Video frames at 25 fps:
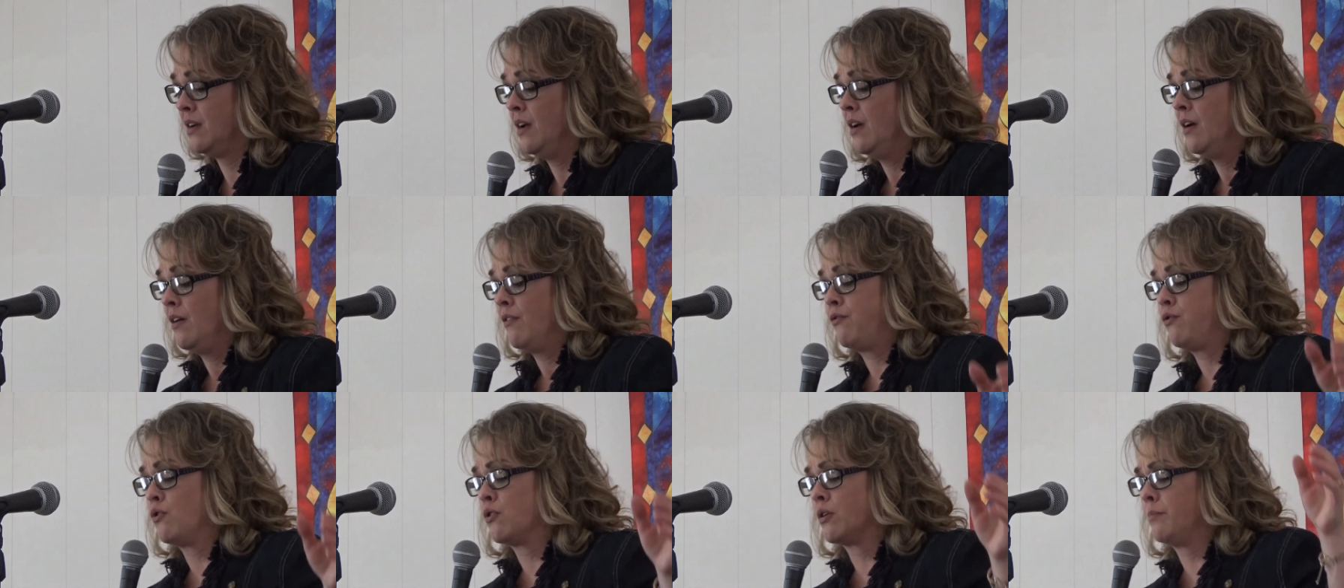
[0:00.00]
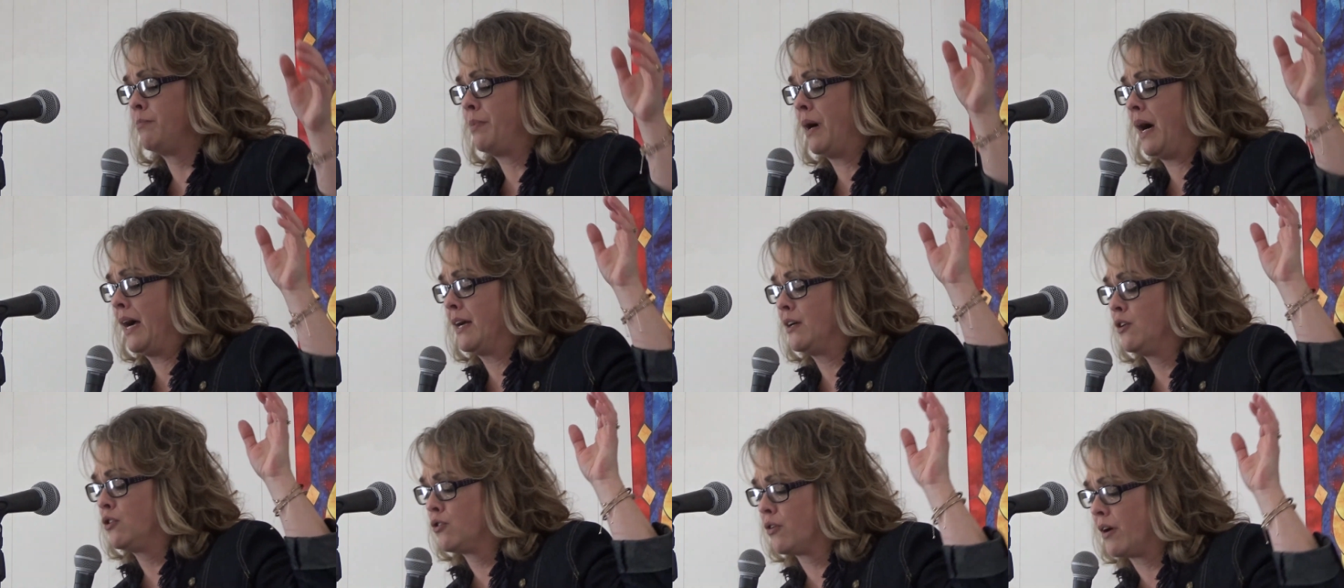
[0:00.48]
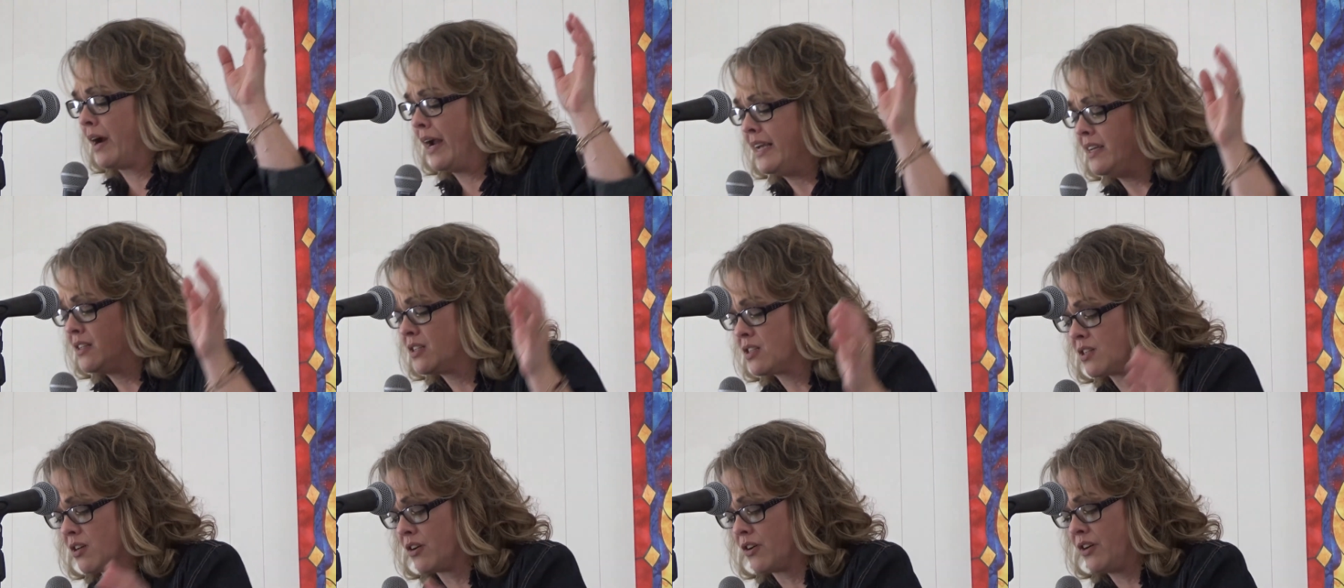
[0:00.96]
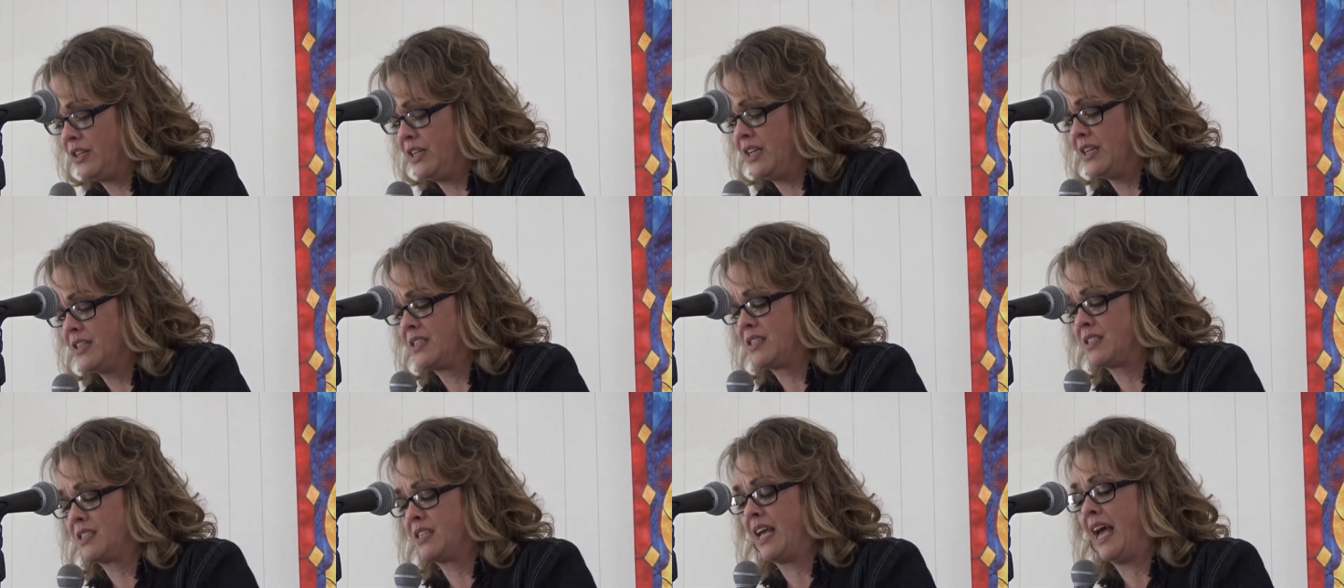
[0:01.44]
For by grace are you
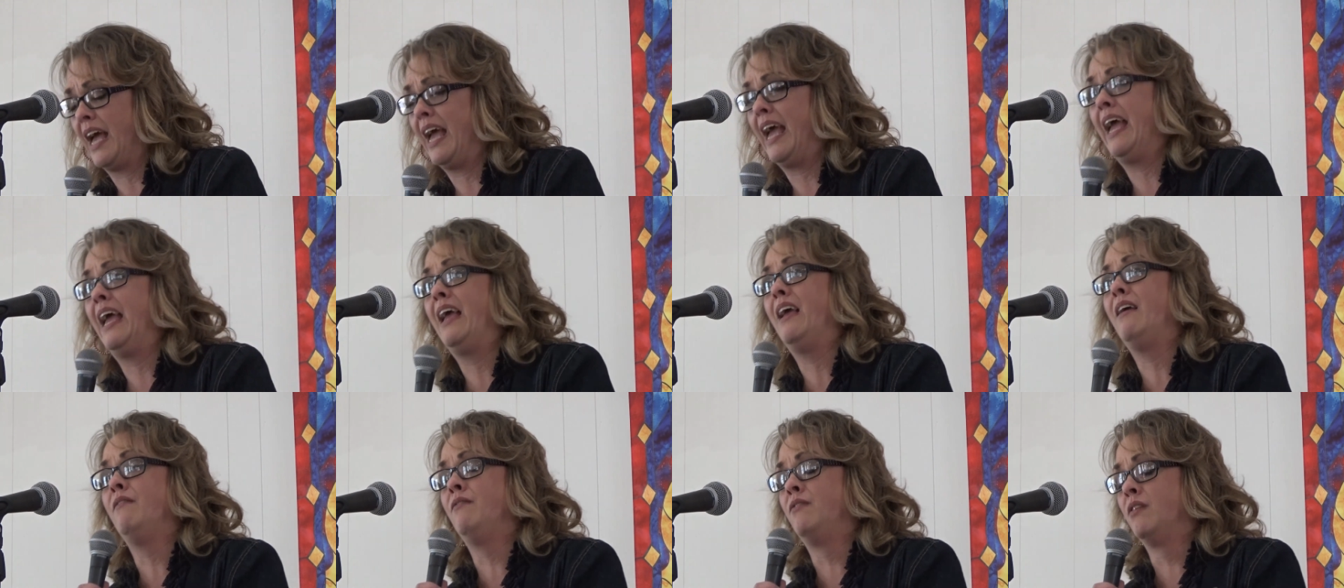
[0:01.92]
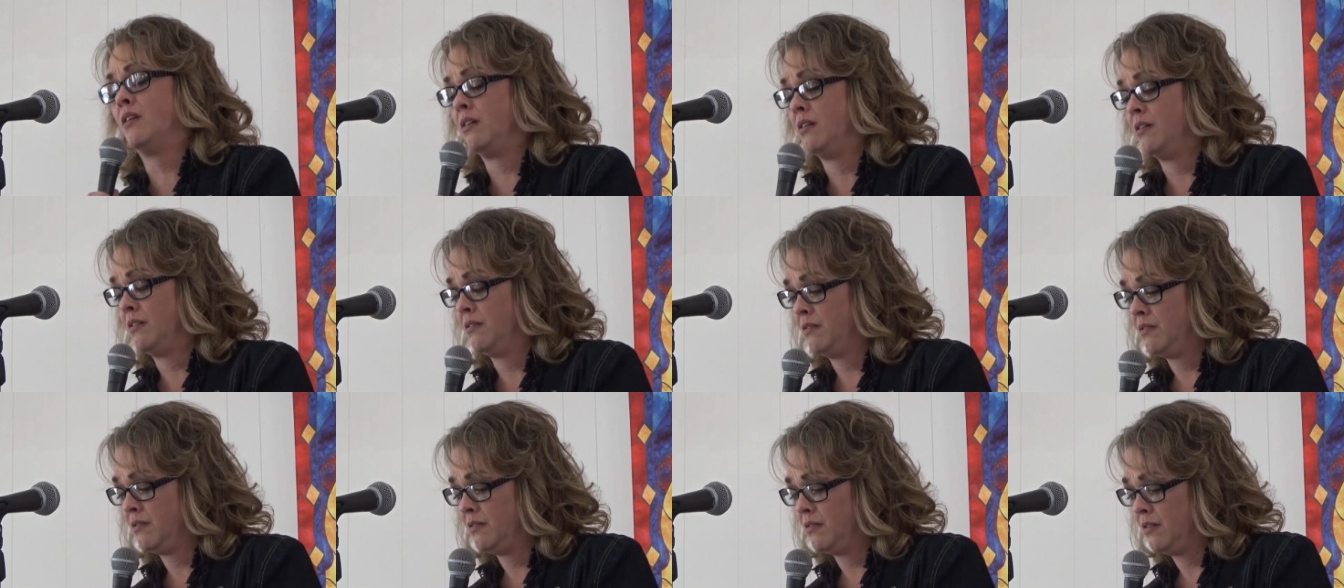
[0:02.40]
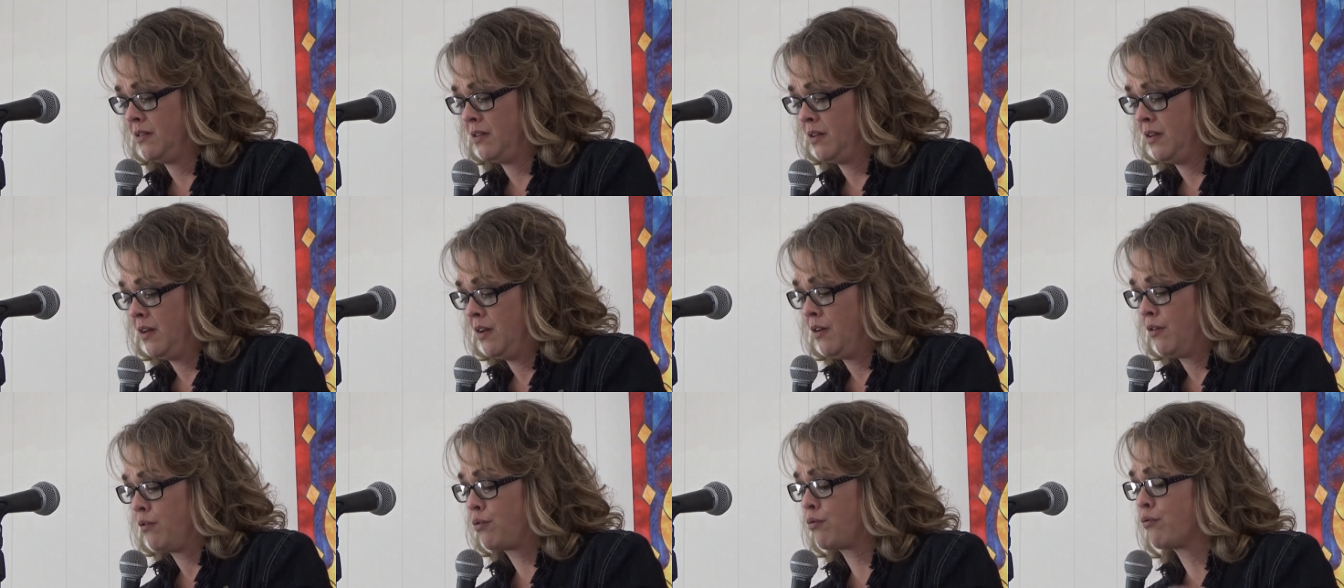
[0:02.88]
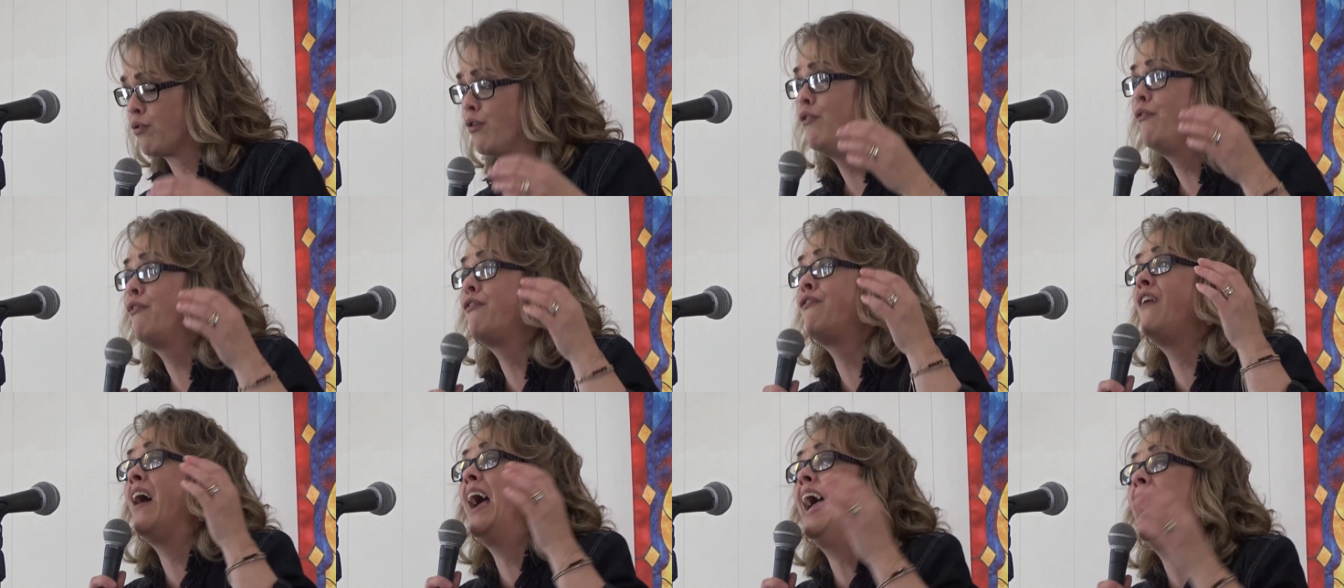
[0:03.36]
saved through
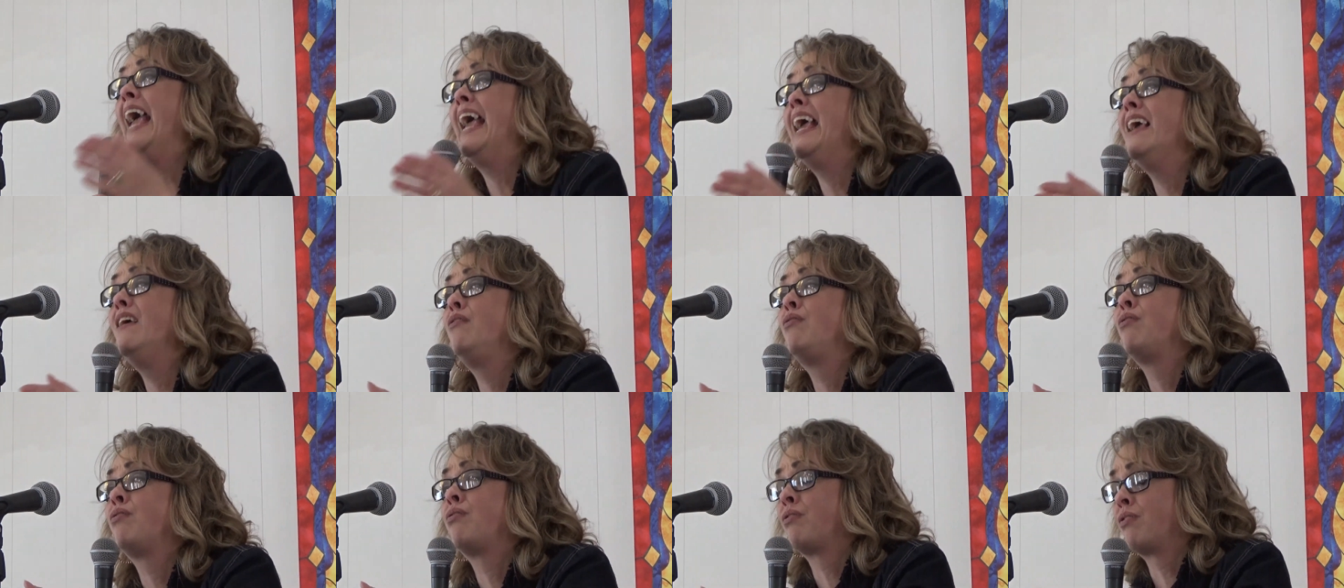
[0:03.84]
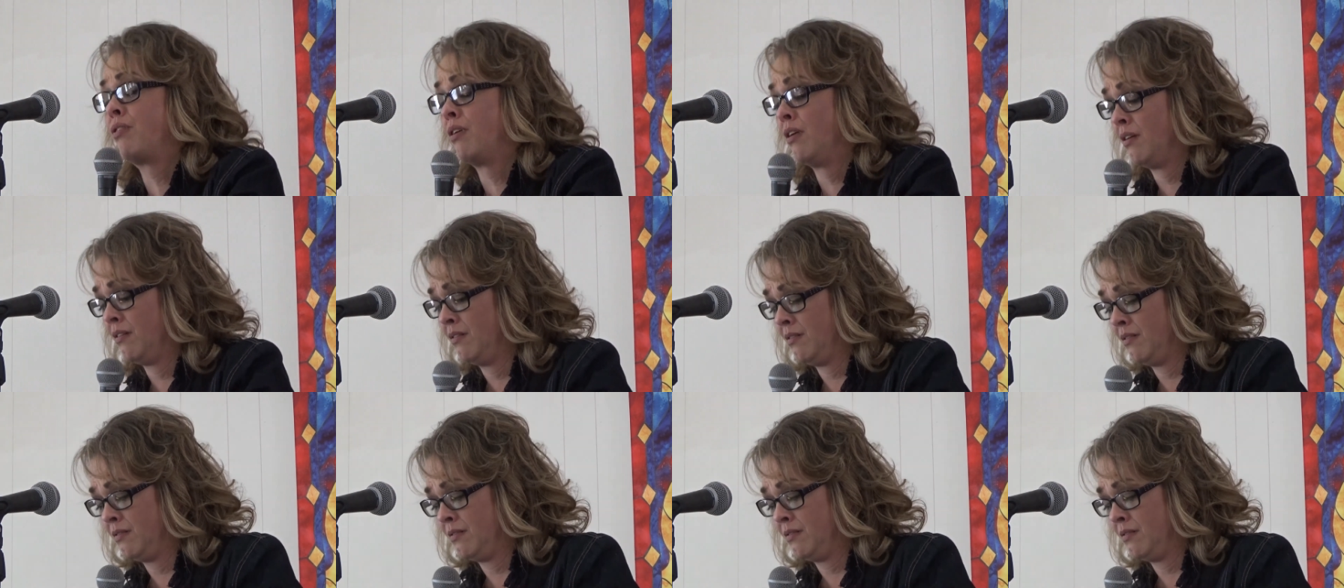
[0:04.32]
faith.